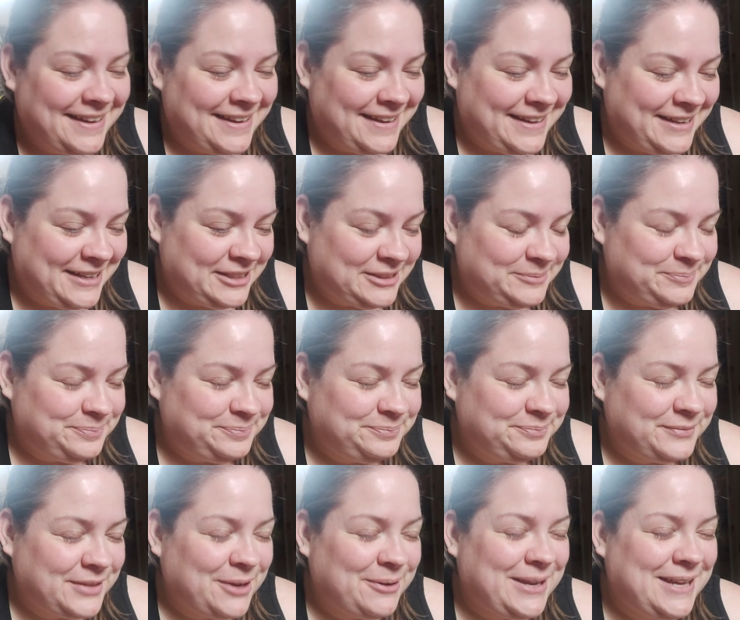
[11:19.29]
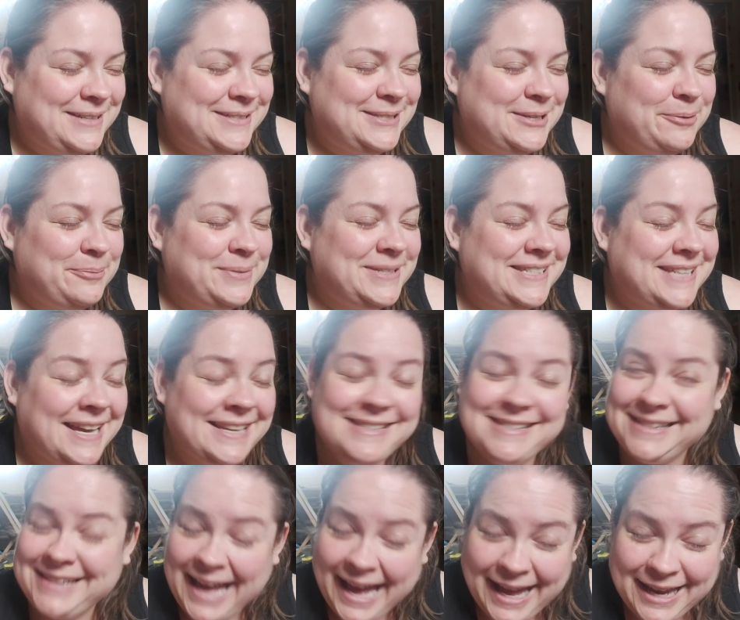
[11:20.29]
Um, okay, so
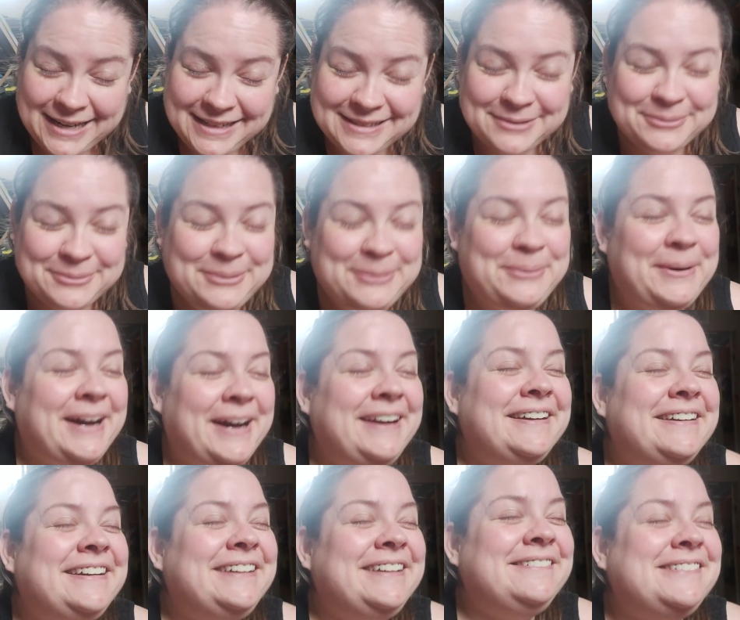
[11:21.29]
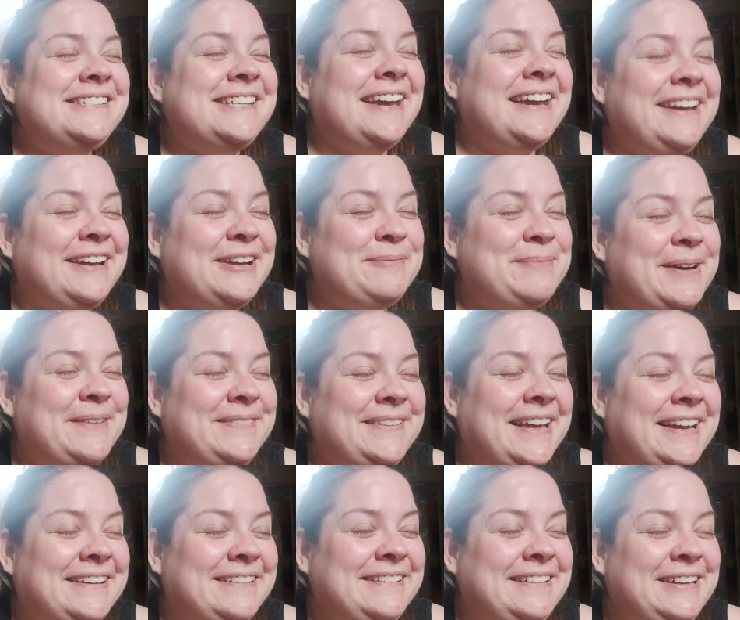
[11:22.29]
besides that, what are you saying about
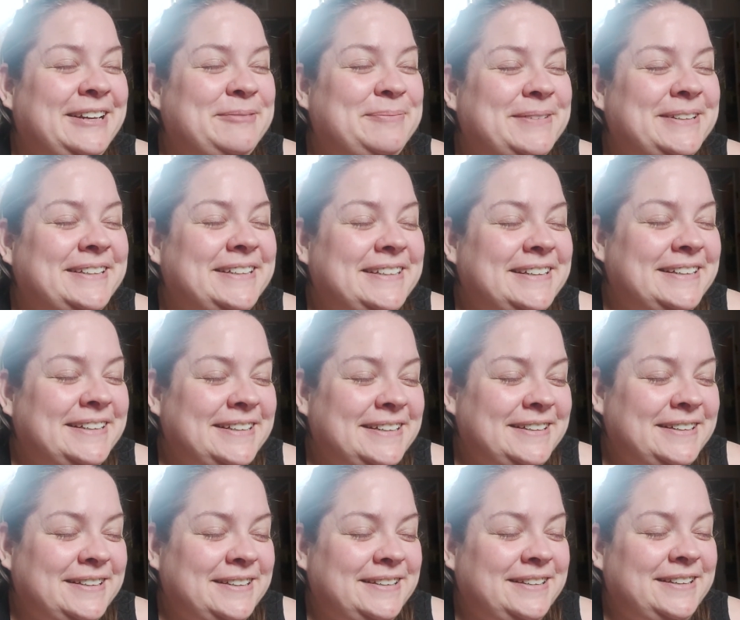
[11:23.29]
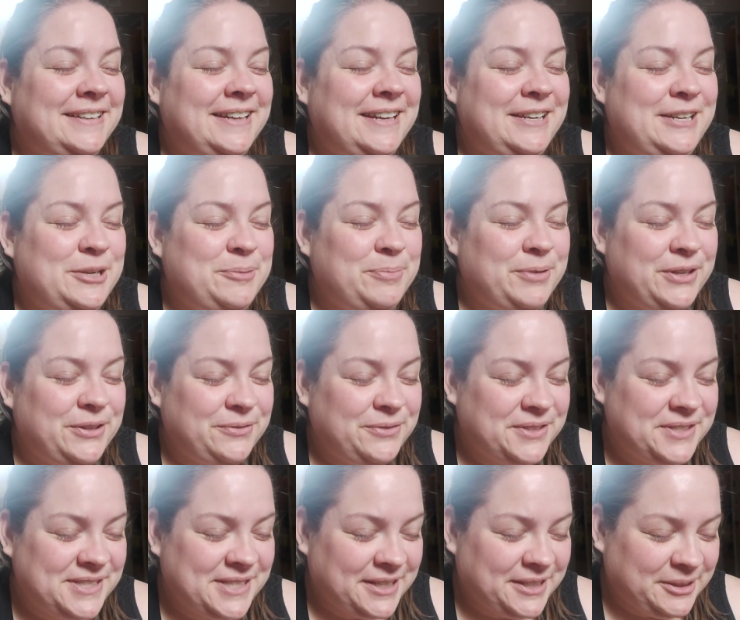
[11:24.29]
that clip? I need to breathe
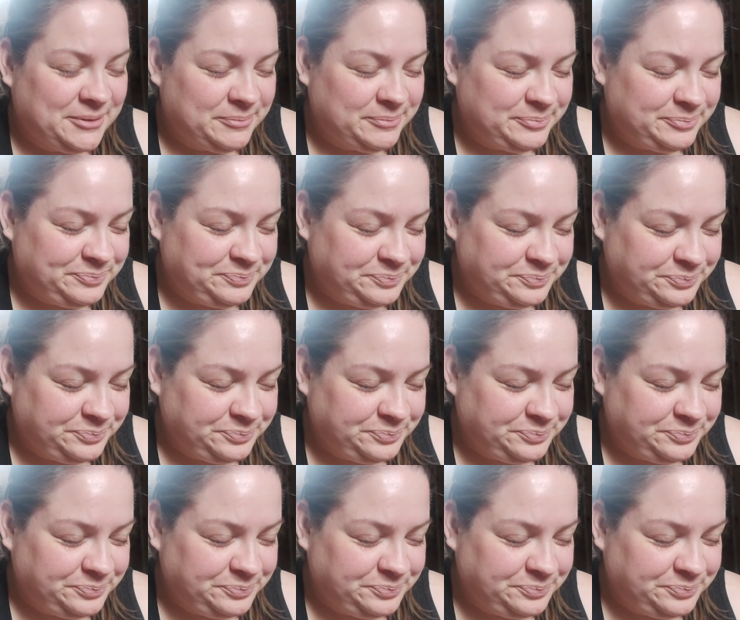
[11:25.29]
for a second.